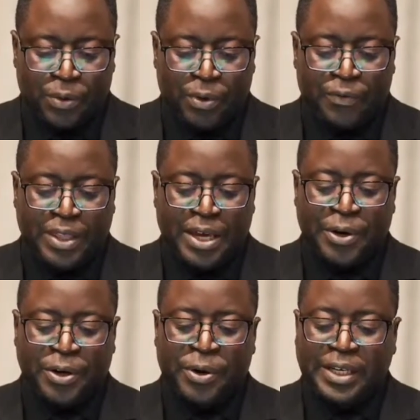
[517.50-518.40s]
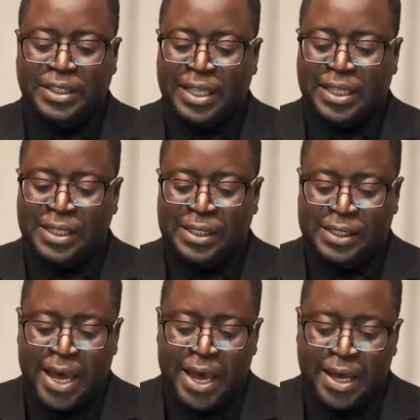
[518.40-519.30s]
We further regret that the
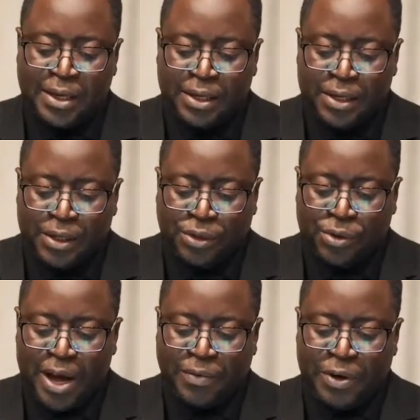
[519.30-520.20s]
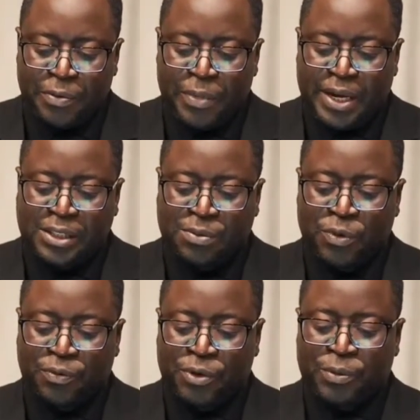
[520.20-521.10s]
desire to have the remains
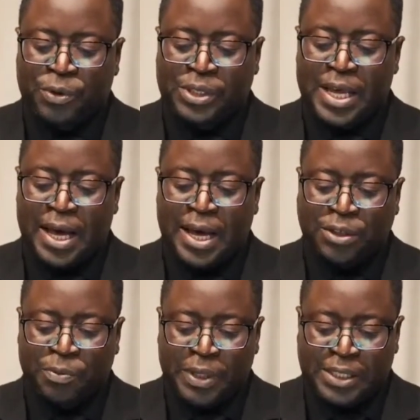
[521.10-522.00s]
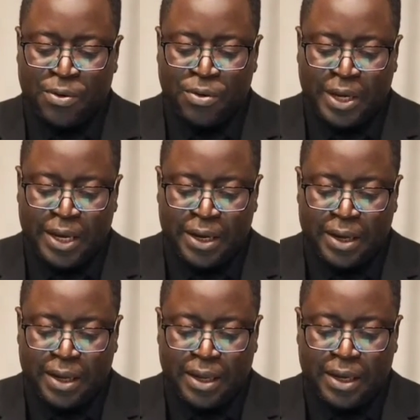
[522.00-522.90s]
moved from Lusaka to Petauke,
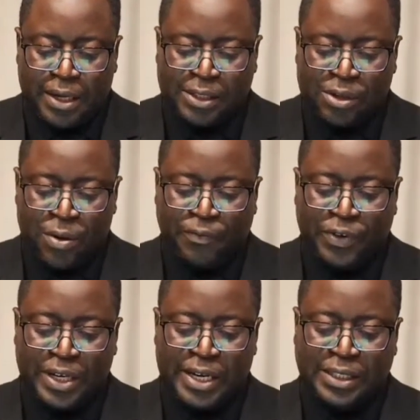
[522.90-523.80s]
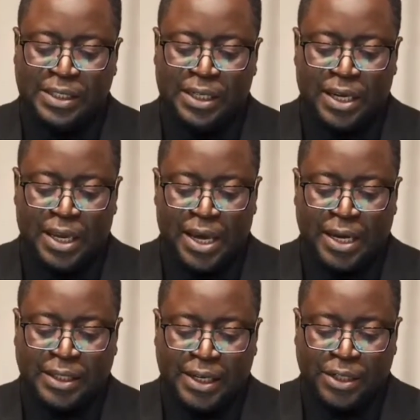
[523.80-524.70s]
his home village,
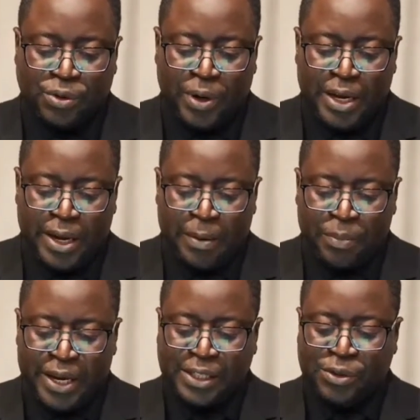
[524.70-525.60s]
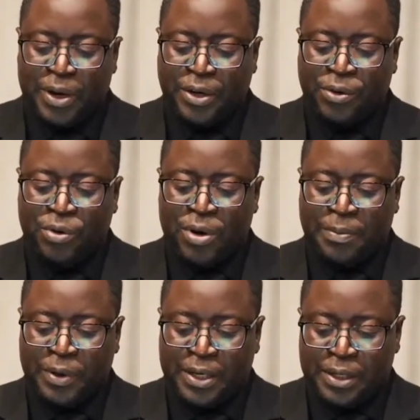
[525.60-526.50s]
and Kitwe, a place where he grew
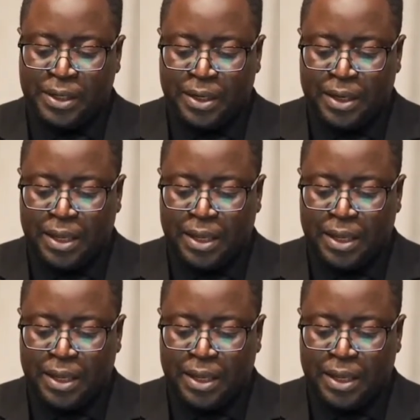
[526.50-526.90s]
up in,